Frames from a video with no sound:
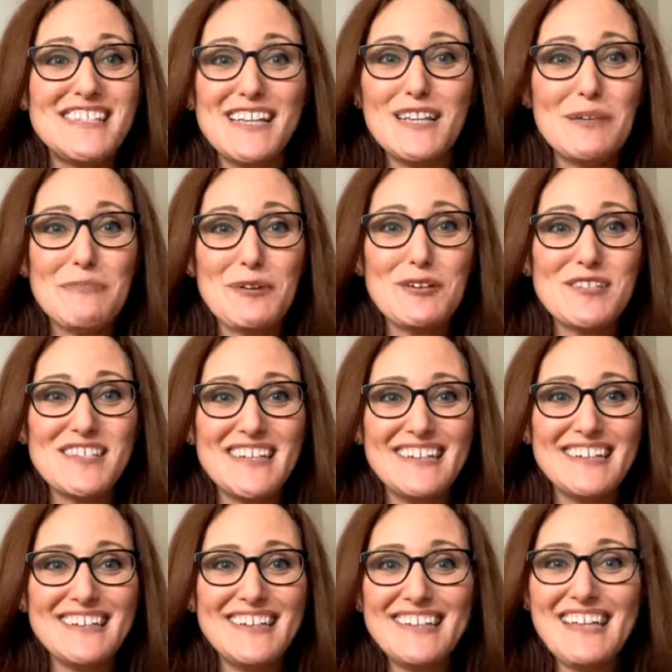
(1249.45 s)
still a
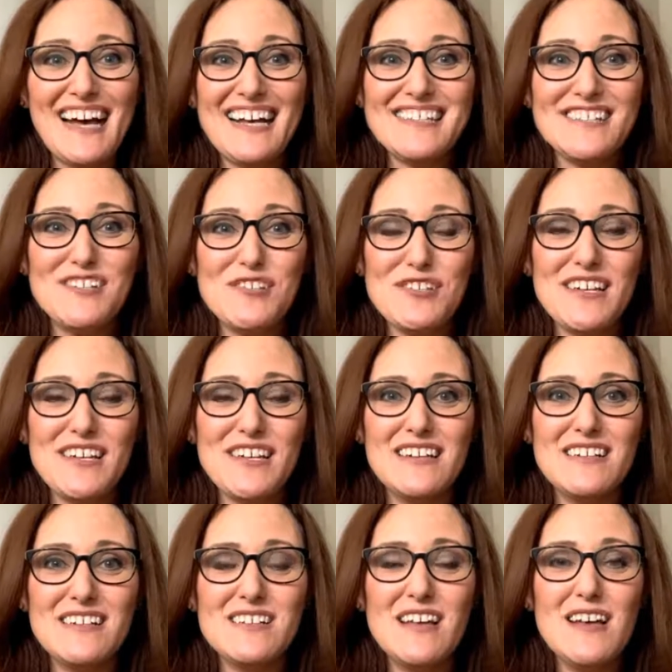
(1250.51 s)
person. It hasn't
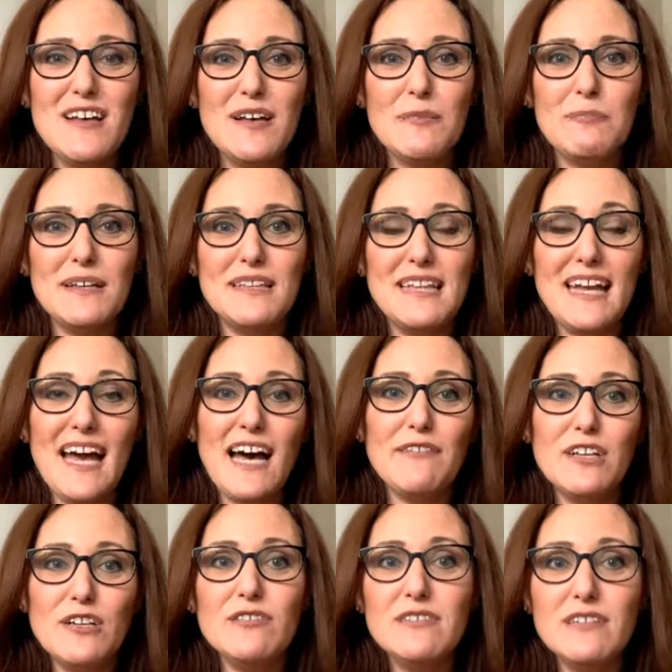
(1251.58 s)
changed, but they have
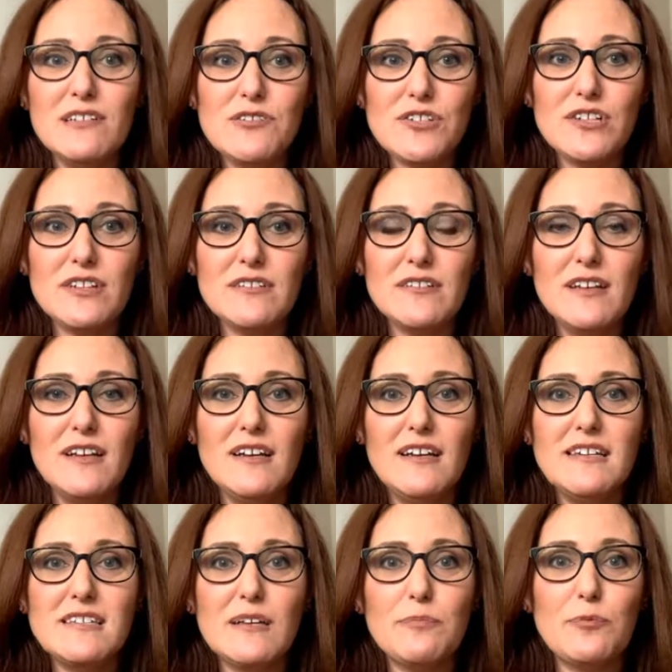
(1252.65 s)
a condition.
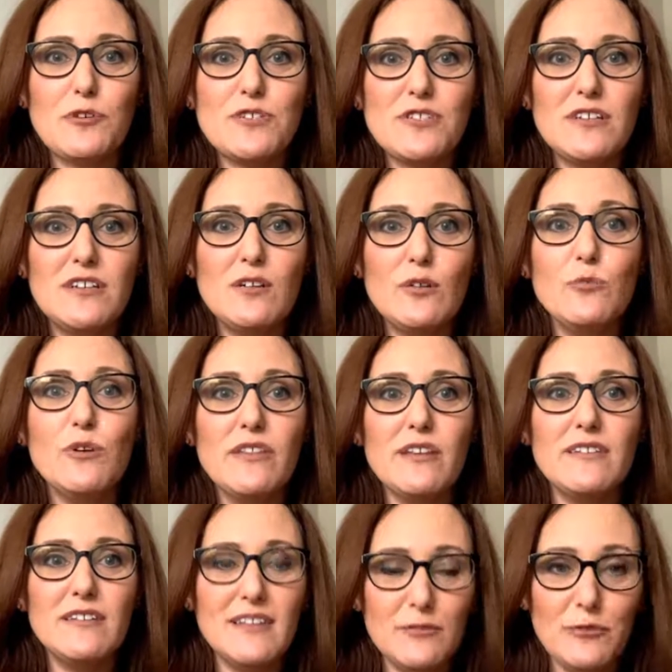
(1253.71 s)
It's a person
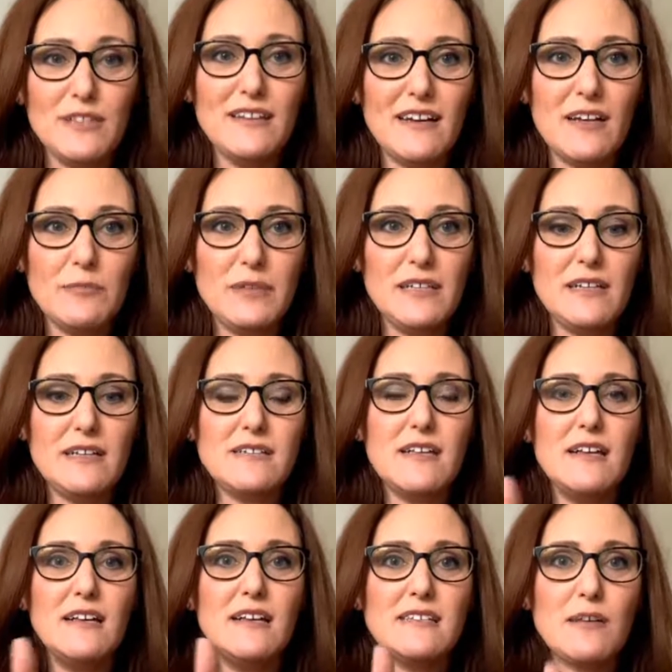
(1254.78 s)
with diabetes.
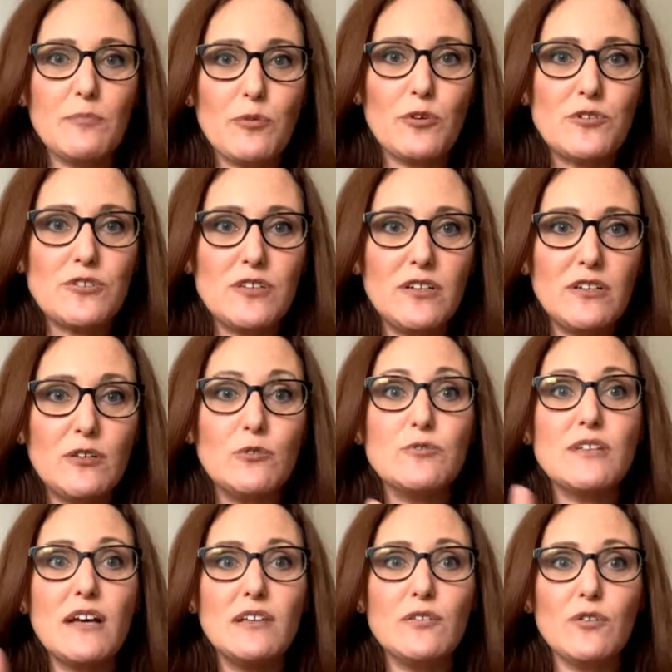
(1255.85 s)
It's a person
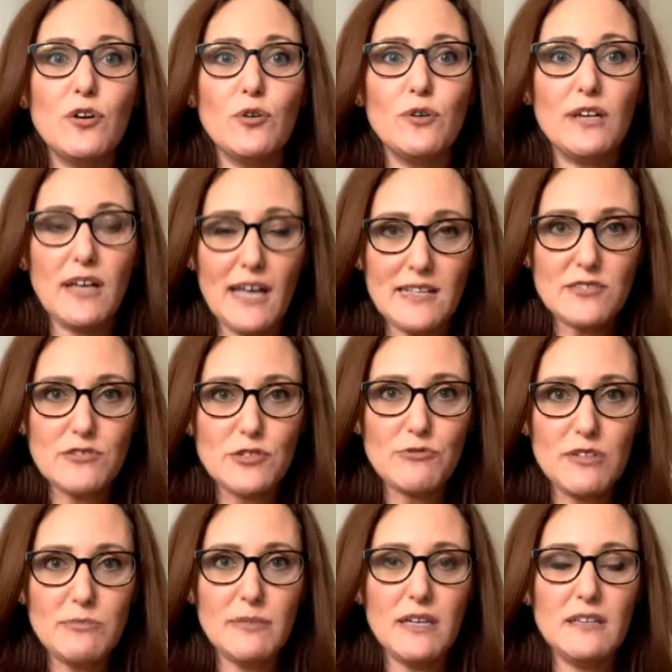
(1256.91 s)
who's undergoing cancer
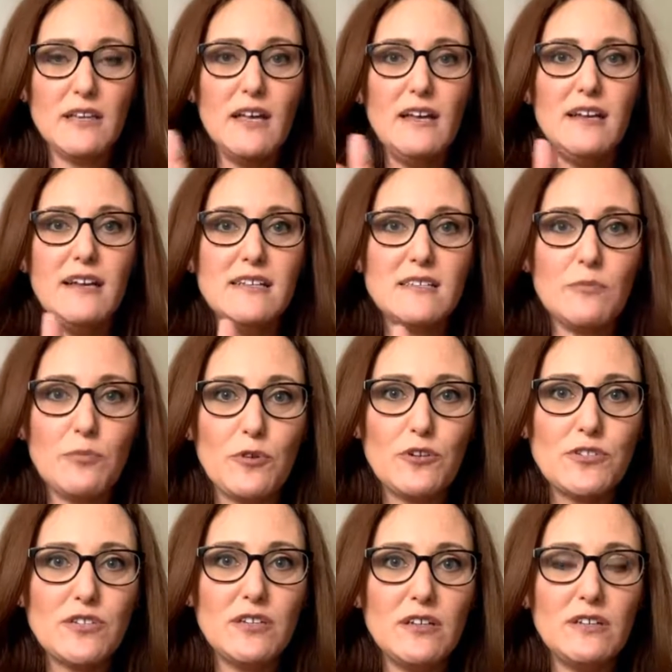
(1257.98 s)
treatment. It's a
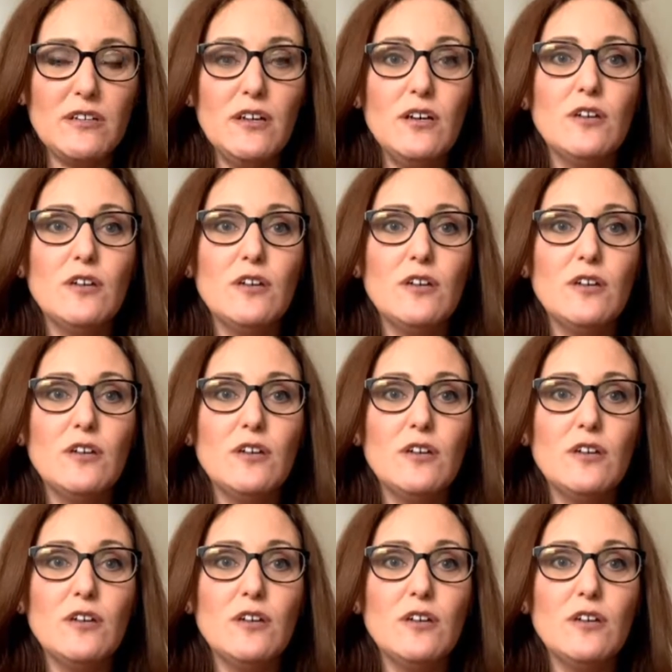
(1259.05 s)
person